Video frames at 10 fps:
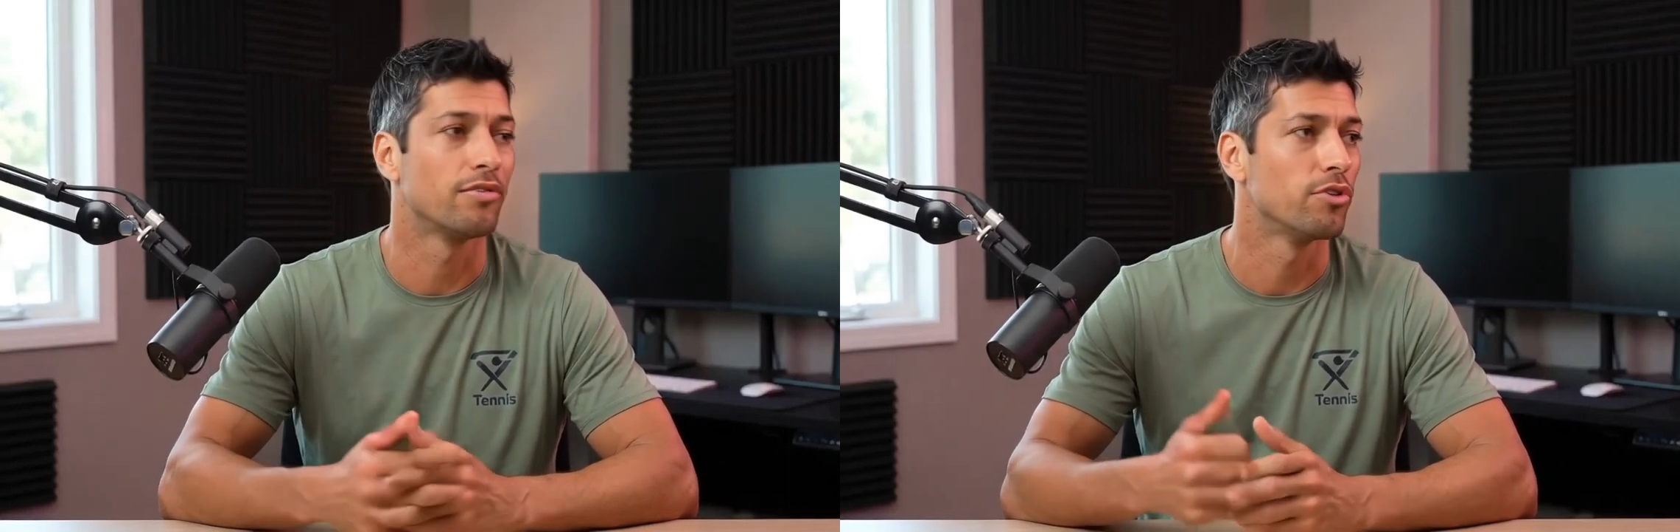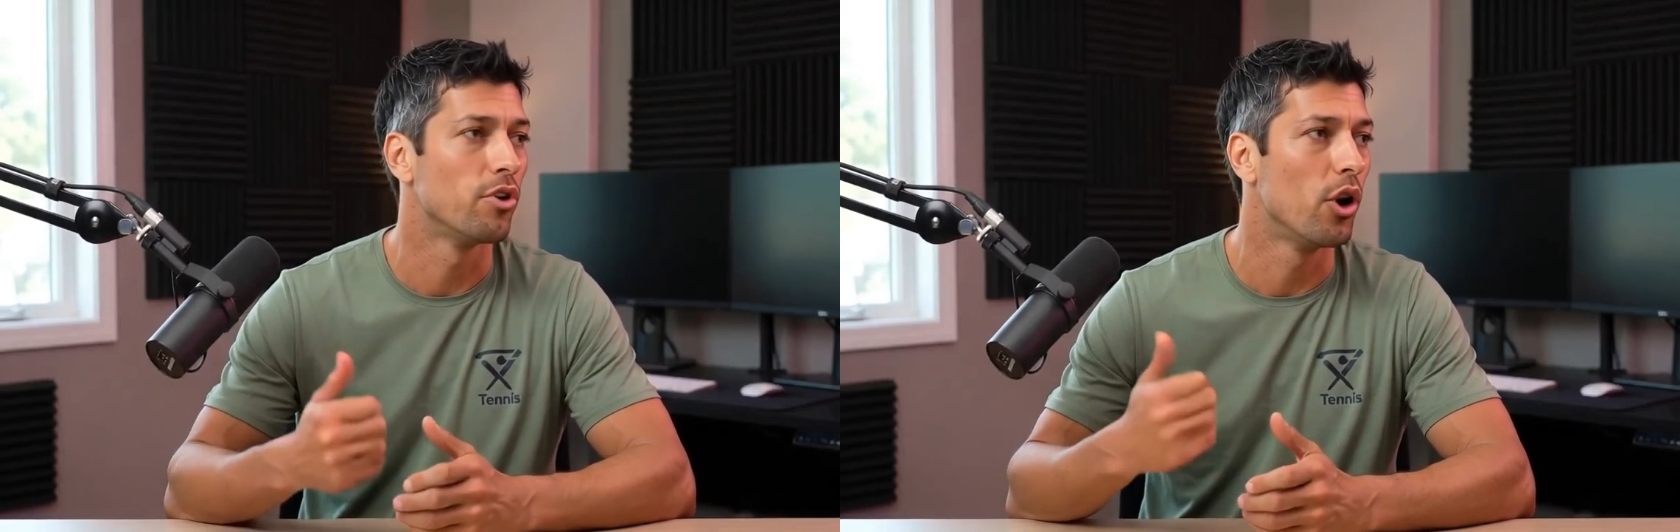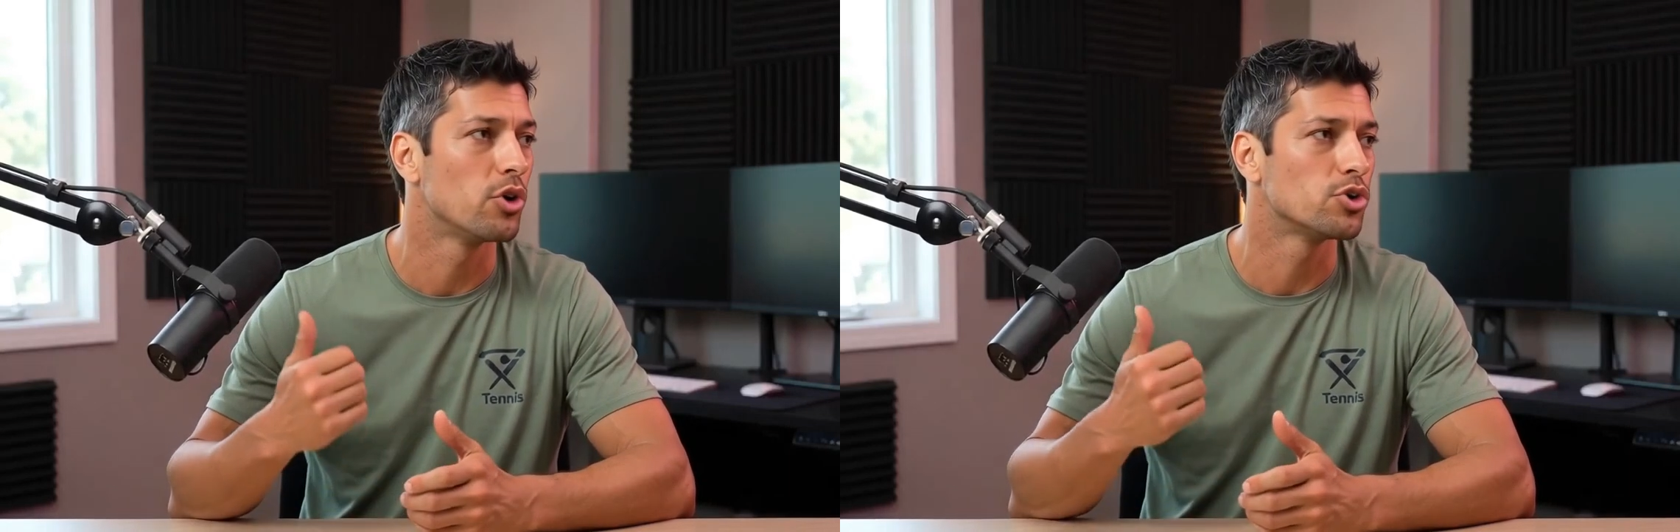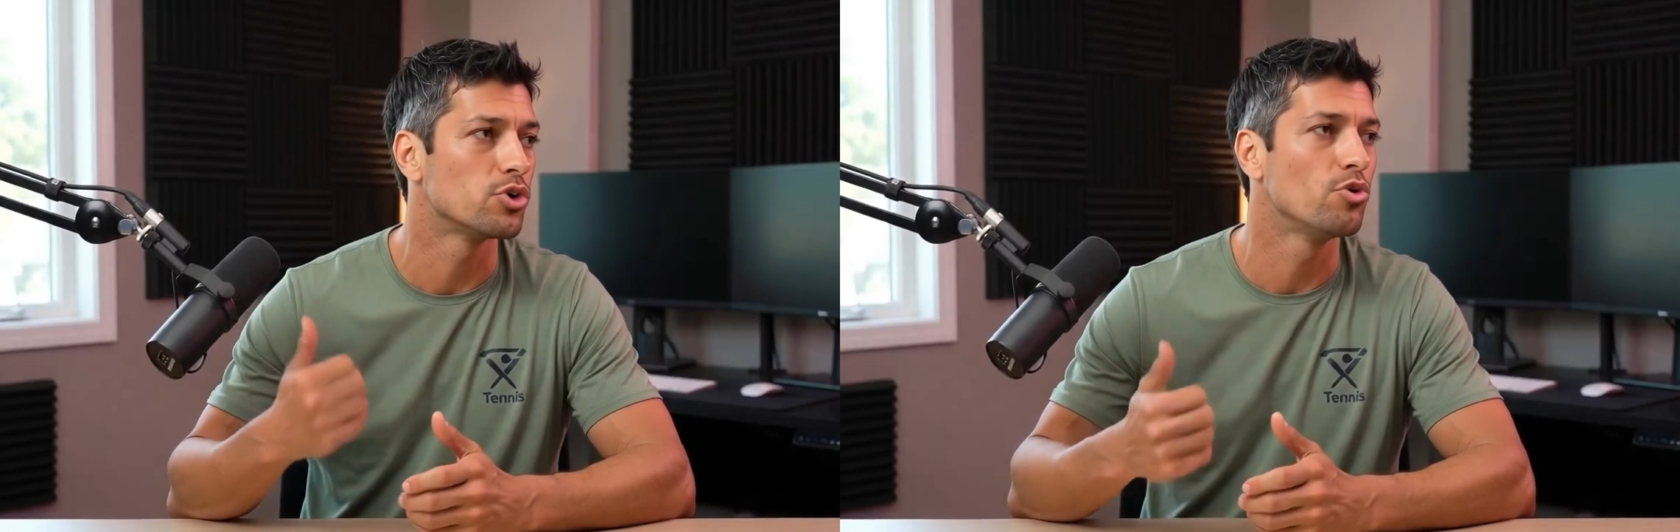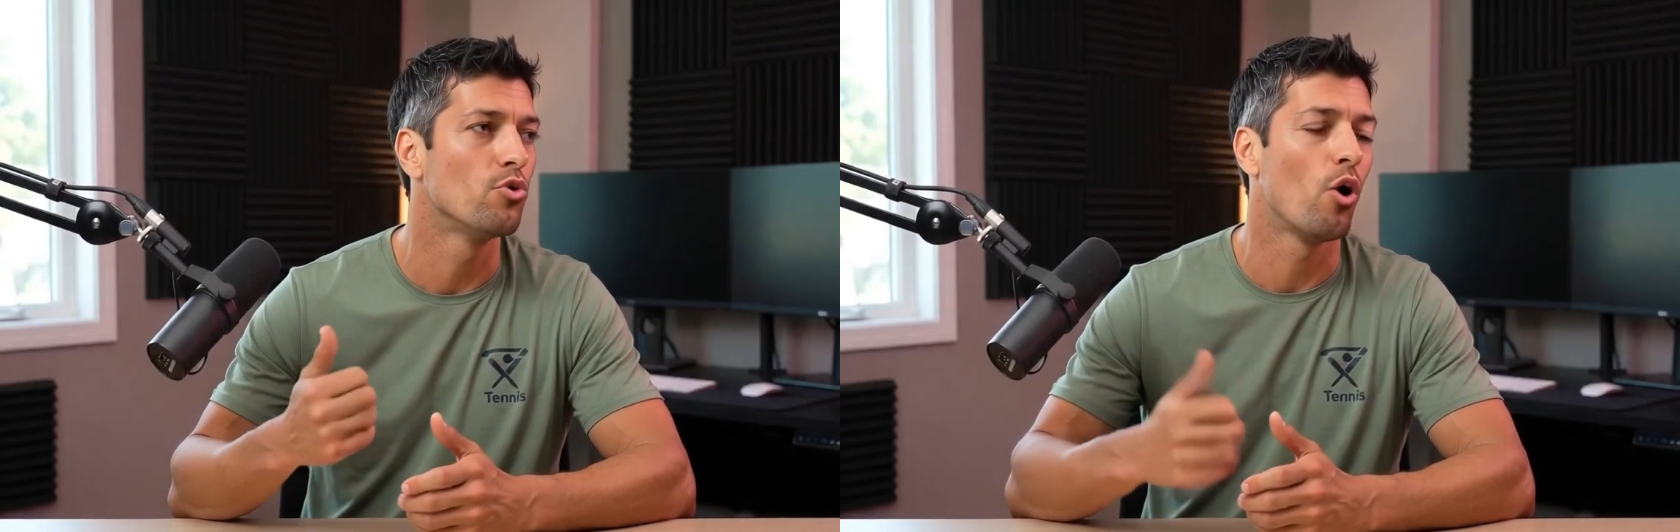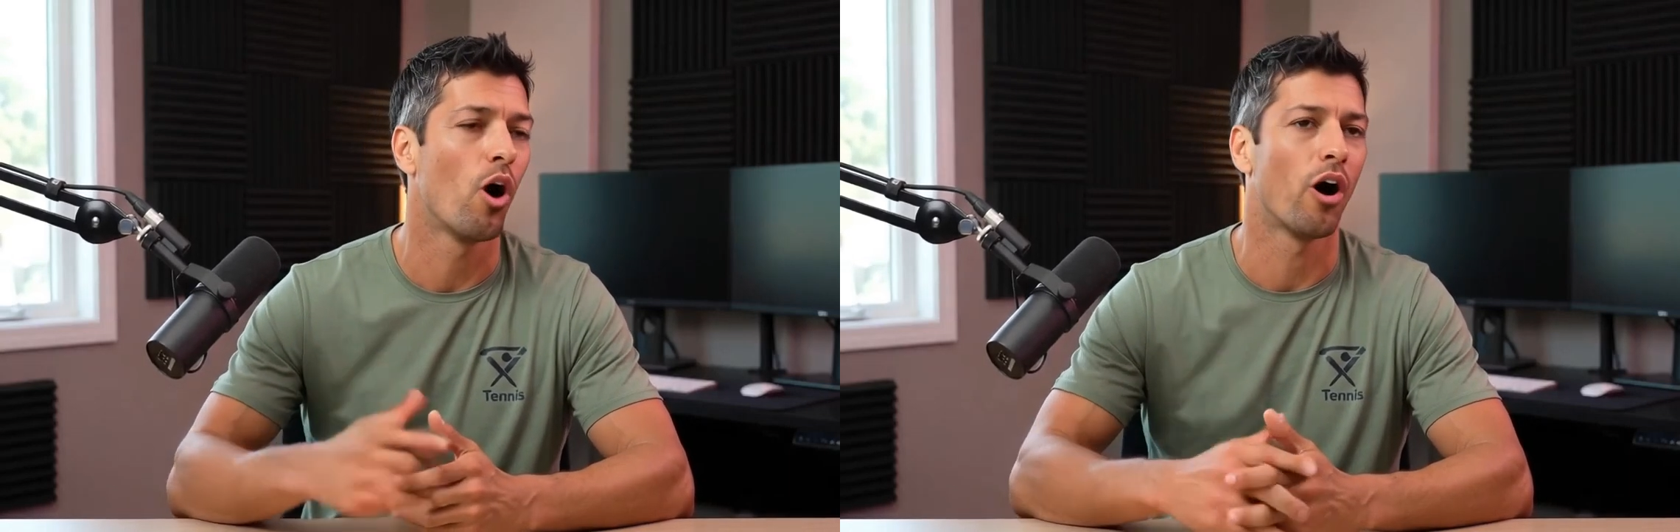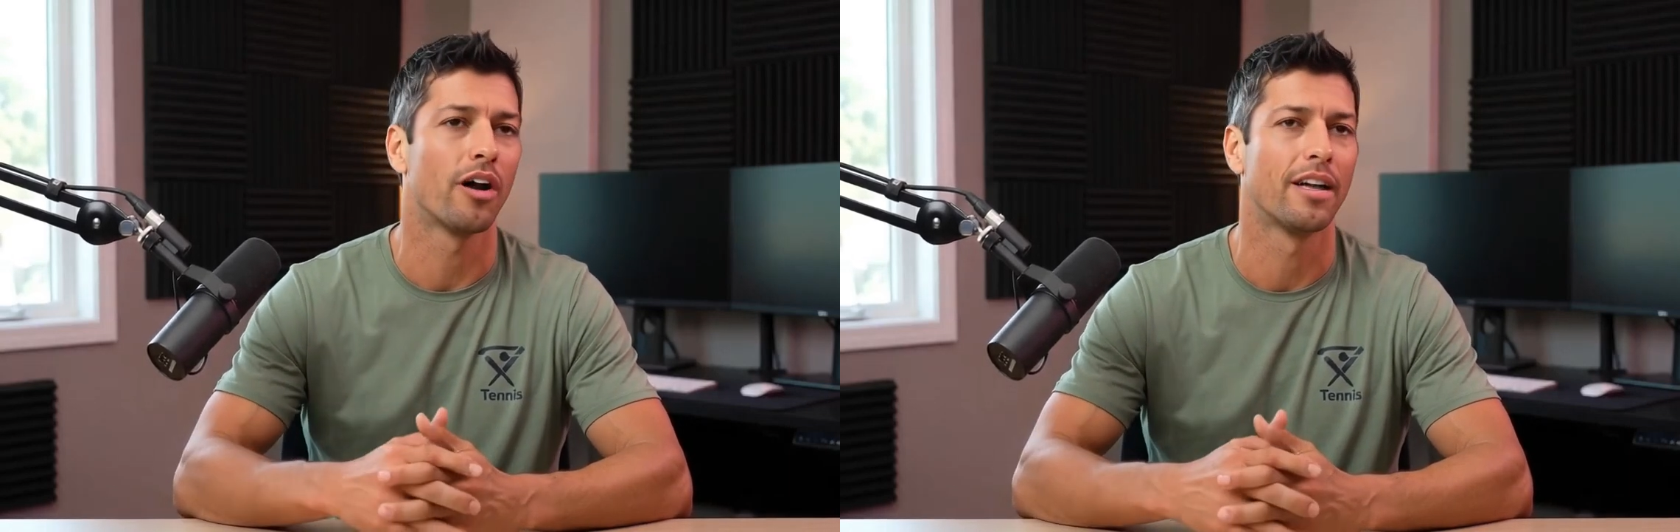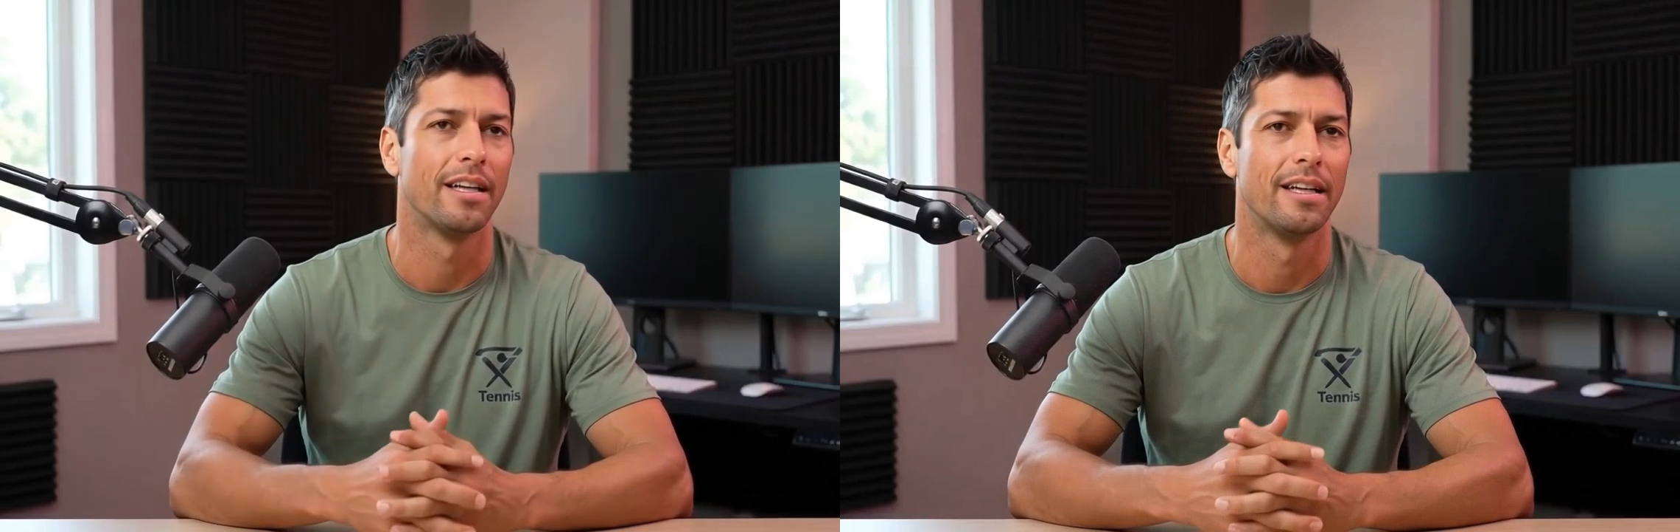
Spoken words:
If you go too hard